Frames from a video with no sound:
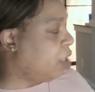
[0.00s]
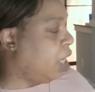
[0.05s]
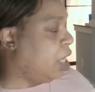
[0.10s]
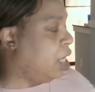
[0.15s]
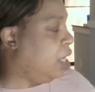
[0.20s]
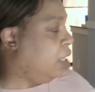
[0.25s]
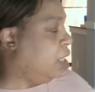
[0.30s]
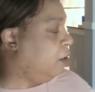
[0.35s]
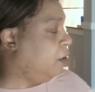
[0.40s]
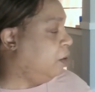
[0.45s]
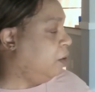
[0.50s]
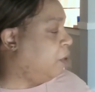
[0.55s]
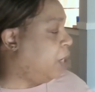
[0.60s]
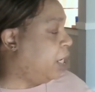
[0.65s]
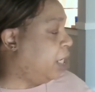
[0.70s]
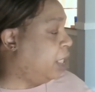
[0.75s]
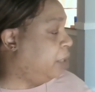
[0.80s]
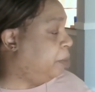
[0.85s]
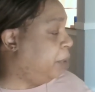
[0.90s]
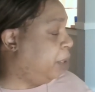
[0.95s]
I don't know why
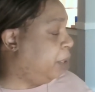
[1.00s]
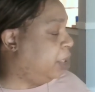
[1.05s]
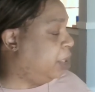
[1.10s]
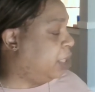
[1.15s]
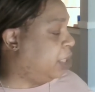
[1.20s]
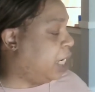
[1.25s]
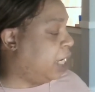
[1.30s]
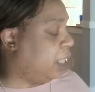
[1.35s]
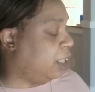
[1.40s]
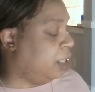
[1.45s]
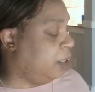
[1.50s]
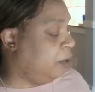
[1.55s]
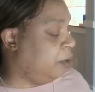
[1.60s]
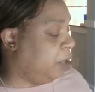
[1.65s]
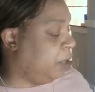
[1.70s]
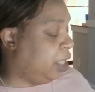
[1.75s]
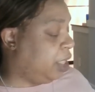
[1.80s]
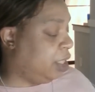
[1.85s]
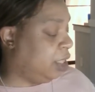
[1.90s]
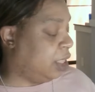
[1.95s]
that baby's acting the
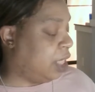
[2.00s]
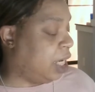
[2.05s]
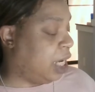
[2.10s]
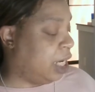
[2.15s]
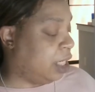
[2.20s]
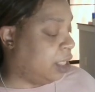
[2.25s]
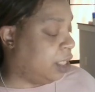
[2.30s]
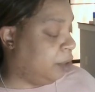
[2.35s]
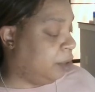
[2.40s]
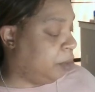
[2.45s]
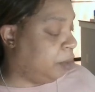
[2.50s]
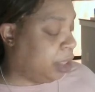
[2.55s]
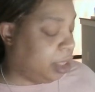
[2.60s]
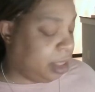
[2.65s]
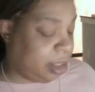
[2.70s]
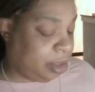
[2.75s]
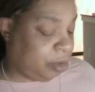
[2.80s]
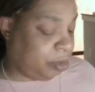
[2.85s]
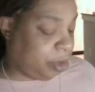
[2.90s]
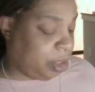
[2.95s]
way he's acting, but
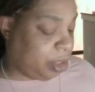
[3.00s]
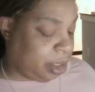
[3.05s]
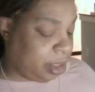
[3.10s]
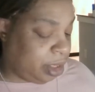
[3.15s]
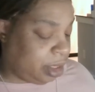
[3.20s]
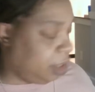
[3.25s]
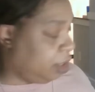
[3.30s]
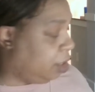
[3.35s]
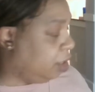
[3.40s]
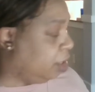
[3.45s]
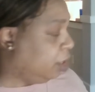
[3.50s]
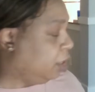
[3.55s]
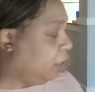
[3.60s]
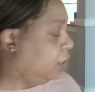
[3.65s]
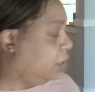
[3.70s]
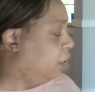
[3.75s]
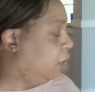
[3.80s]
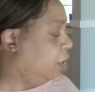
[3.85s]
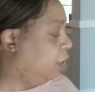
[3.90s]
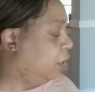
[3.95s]
it's really
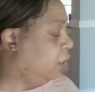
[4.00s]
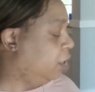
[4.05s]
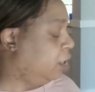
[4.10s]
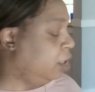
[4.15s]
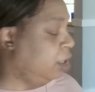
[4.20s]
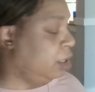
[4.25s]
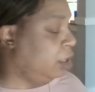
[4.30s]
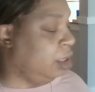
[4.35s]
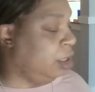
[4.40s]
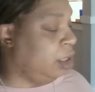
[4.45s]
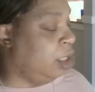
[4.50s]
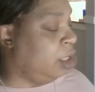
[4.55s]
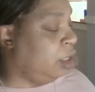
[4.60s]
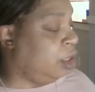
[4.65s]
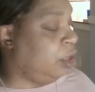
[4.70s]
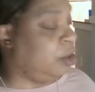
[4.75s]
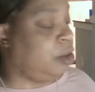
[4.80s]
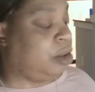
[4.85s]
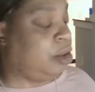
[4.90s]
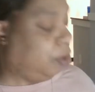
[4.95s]
just
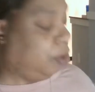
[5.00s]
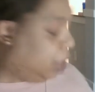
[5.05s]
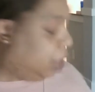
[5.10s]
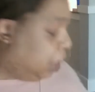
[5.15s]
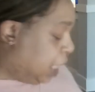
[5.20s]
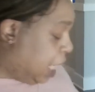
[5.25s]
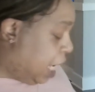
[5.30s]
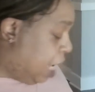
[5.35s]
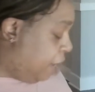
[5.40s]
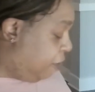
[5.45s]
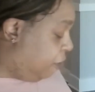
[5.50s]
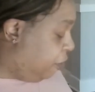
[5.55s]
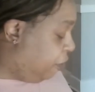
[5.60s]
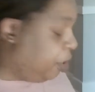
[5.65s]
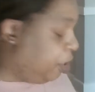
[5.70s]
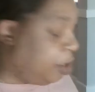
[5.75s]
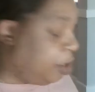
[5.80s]
you doing a lot for no